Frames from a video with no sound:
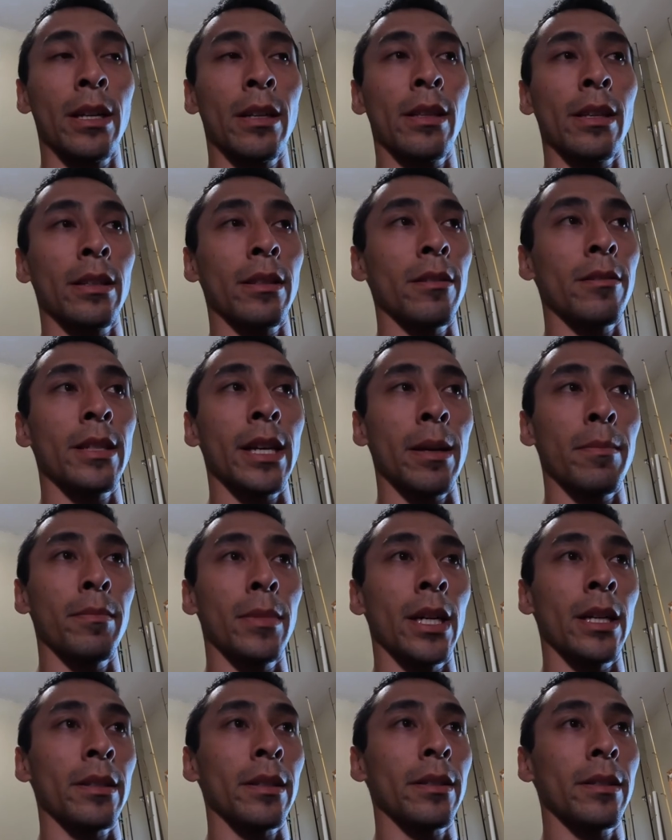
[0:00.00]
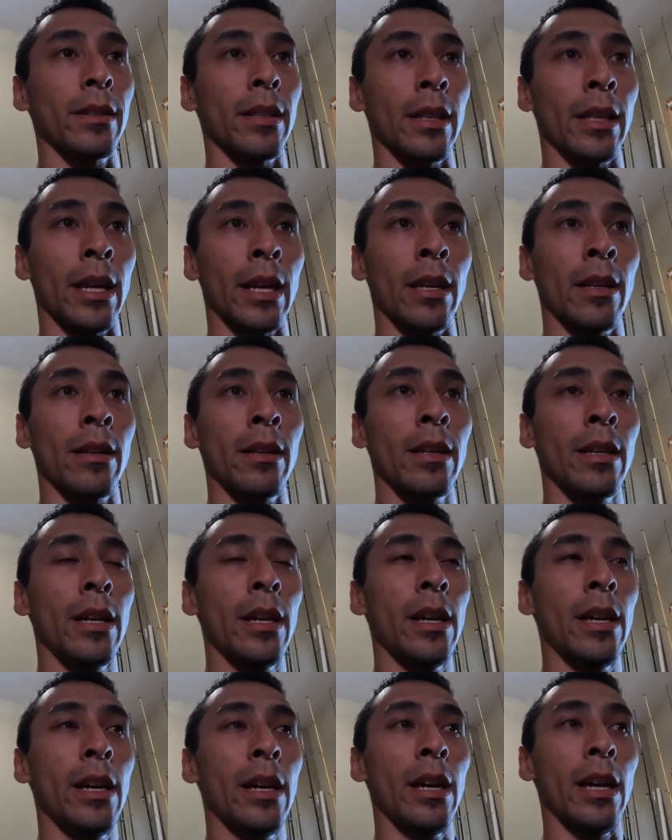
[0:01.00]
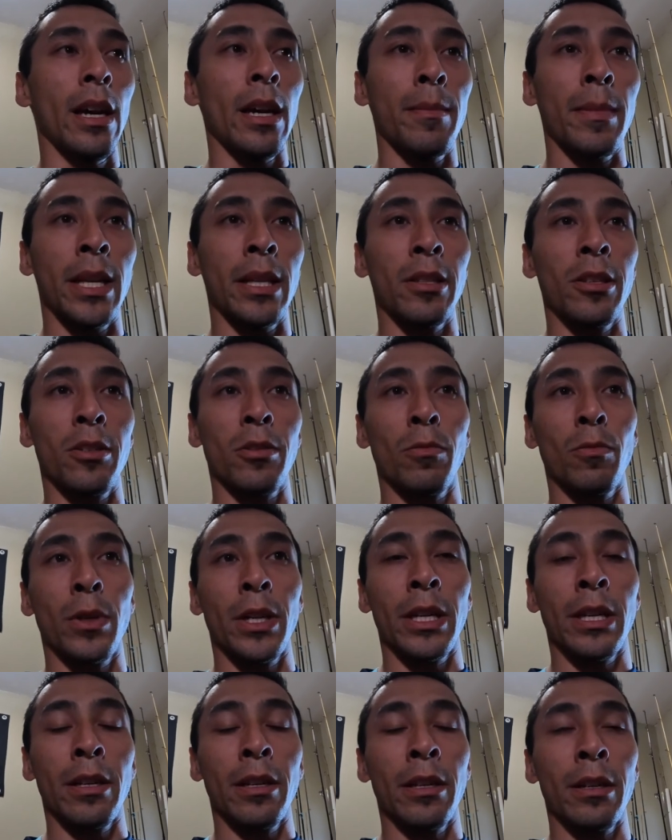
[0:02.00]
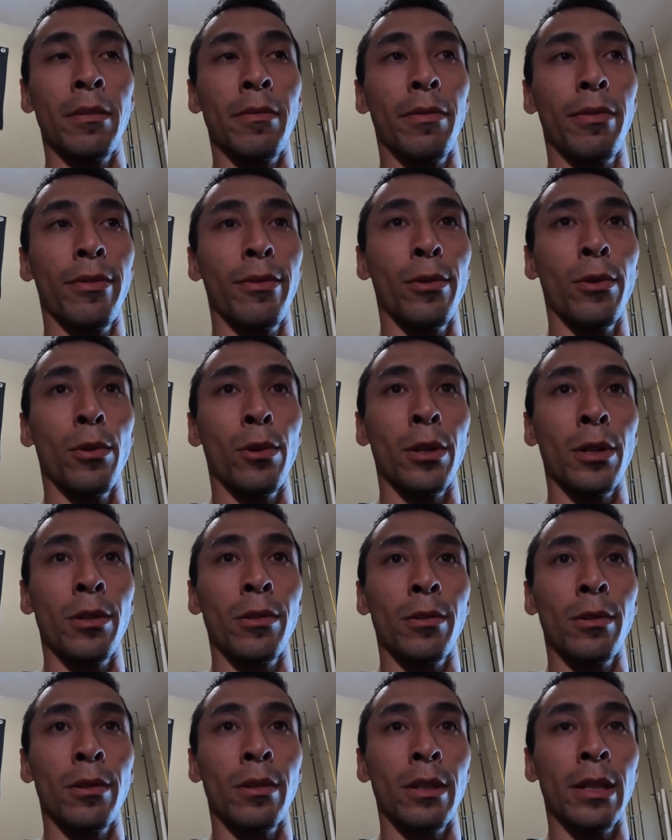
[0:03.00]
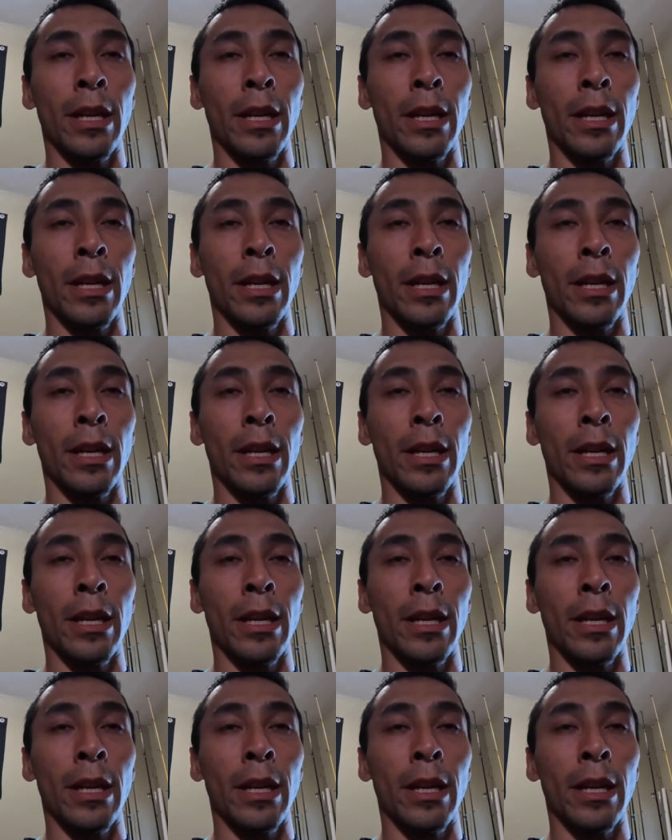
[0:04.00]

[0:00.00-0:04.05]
I think they're 10 bucks. And then I made this weird four-door,